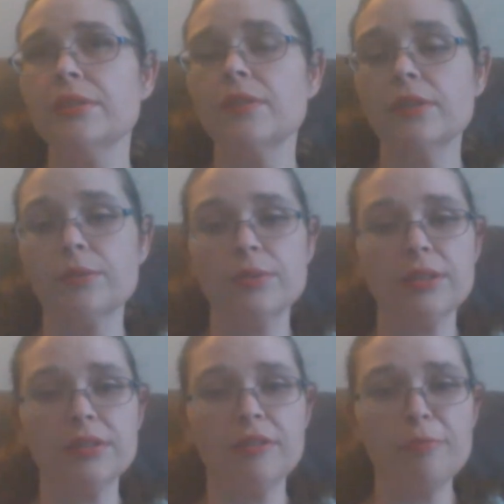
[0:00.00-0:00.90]
of the
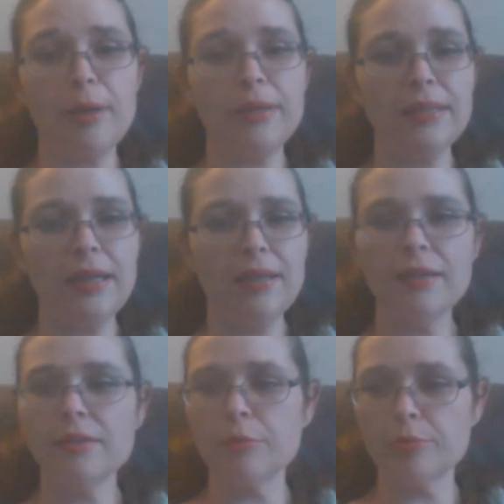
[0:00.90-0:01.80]
Liquitex Soft Bodies. I
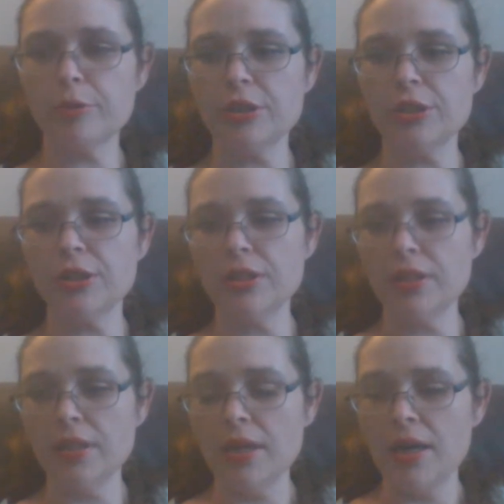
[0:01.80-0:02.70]
like them. They're pretty good.
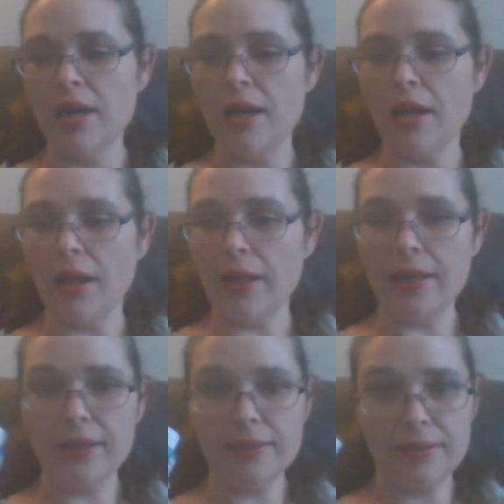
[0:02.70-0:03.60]

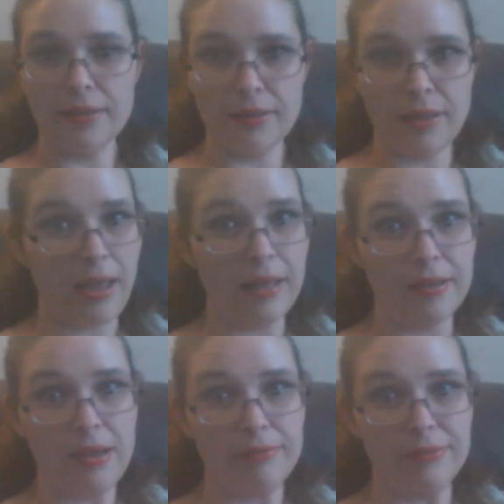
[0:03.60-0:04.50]
And I had the
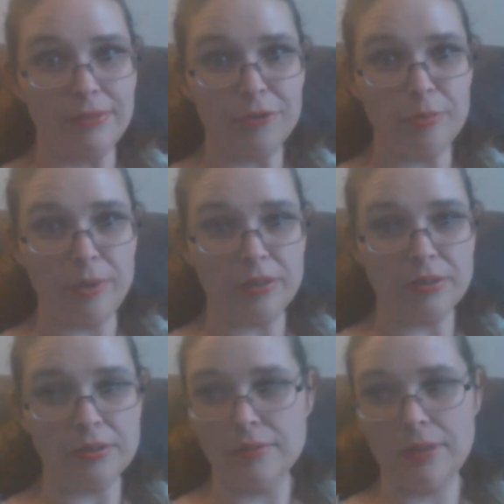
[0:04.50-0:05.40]
half-off coupon,
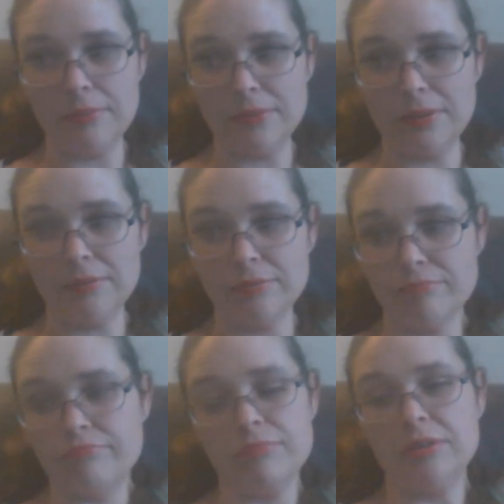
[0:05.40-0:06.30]
so I was like,
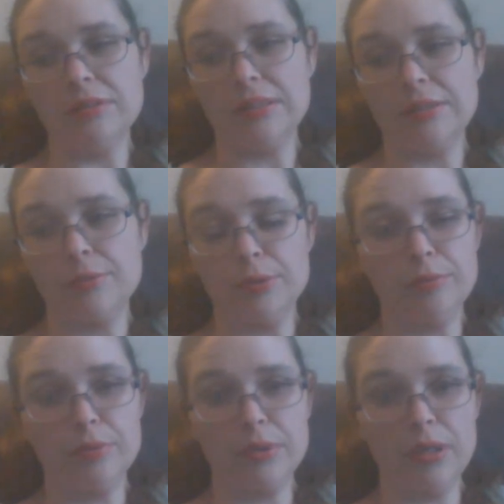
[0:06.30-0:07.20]
it was like $3
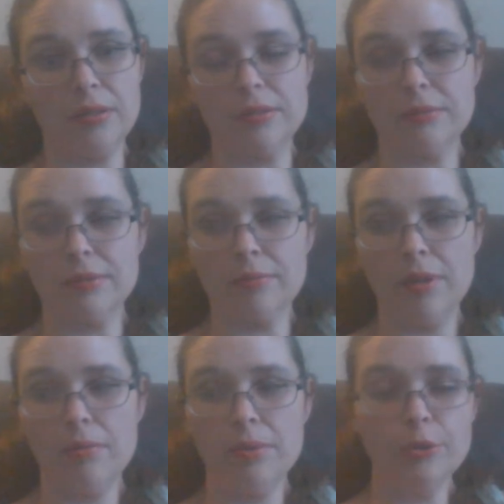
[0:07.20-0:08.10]
or $4. I was like,
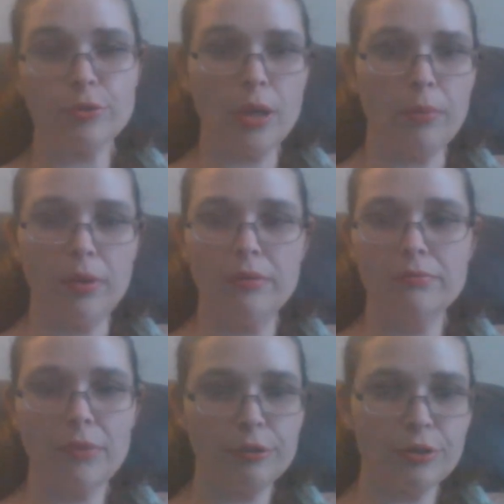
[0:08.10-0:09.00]
well, I want to try one.
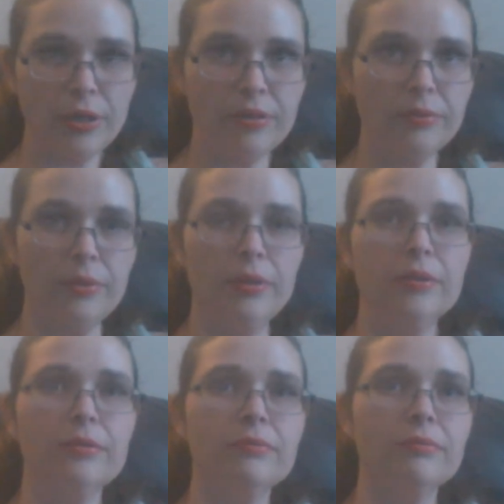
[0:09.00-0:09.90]
I'll try this one.
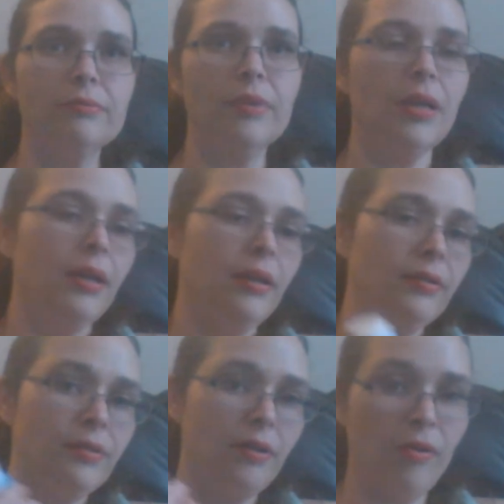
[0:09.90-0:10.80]

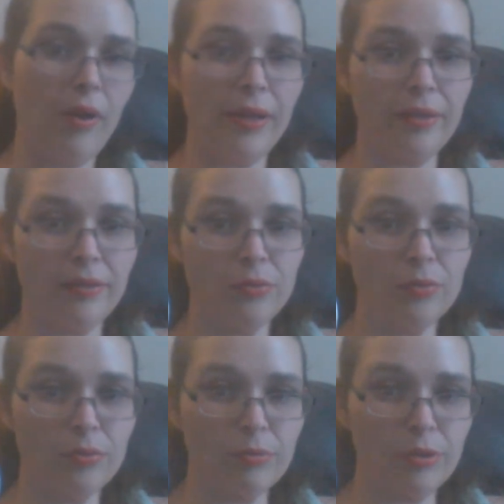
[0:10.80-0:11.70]
So I thought this
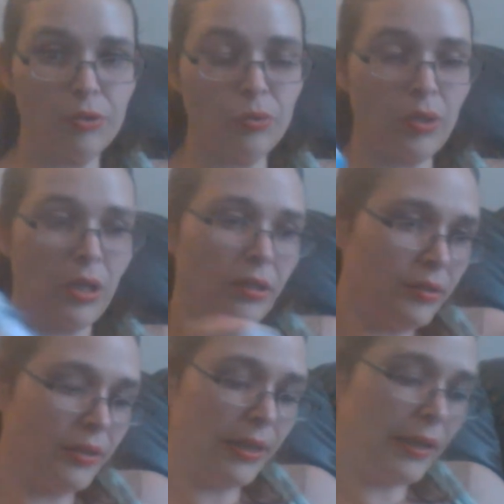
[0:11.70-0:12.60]
was a really cool
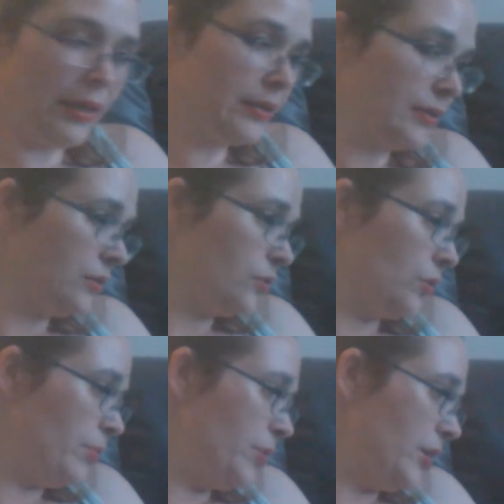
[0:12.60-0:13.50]
color, and so
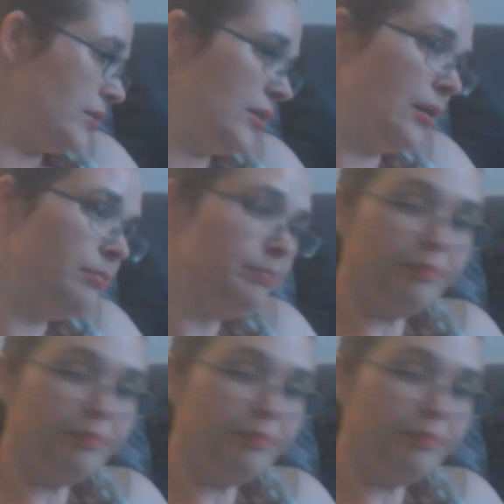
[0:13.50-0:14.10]
I picked it up.